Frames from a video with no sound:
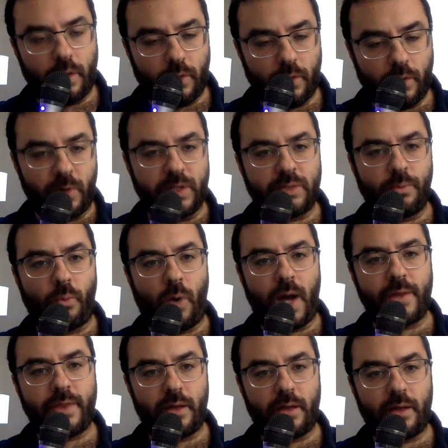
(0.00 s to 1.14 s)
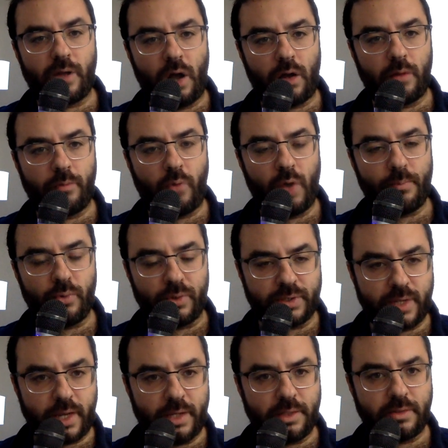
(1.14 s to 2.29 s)
the reason why that talking point
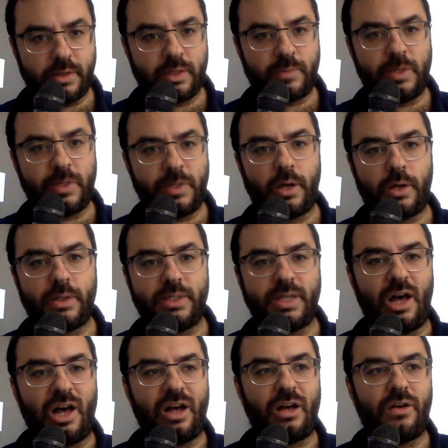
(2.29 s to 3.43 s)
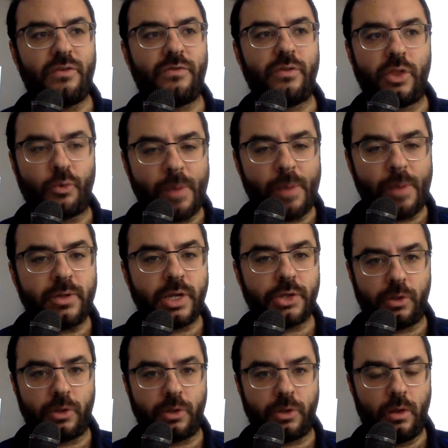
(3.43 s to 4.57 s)
persists is because of the
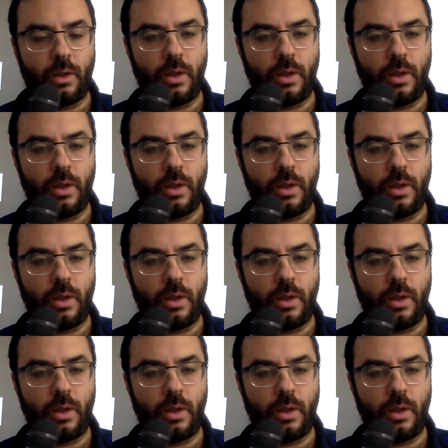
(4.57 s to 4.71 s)
repetition.